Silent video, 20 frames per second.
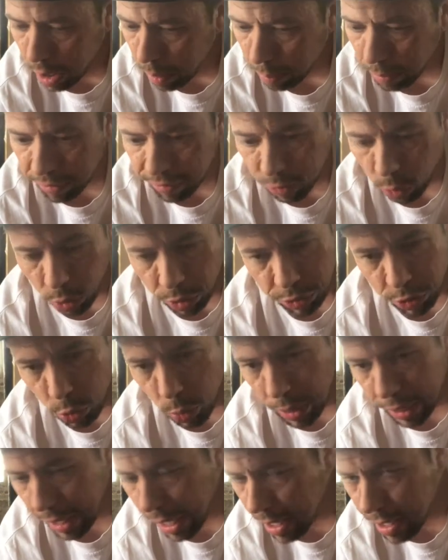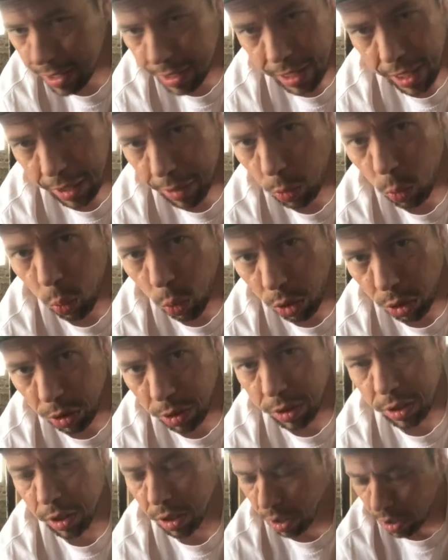before doing any kind of
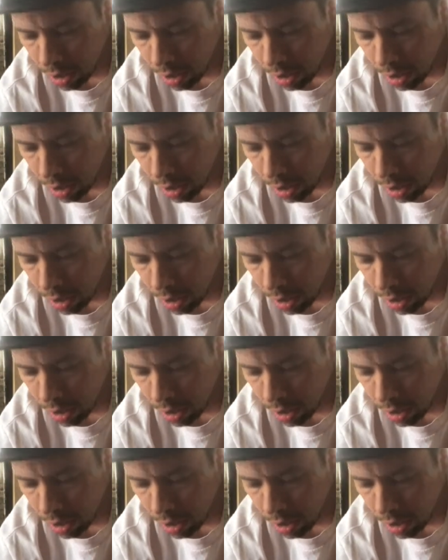work